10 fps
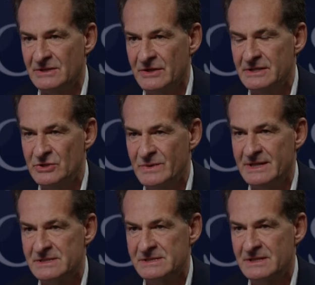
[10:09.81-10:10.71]
You know, the
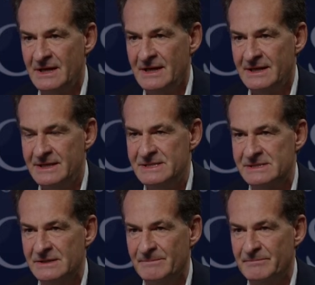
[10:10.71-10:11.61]
US
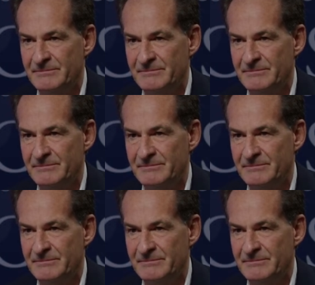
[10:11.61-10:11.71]
is the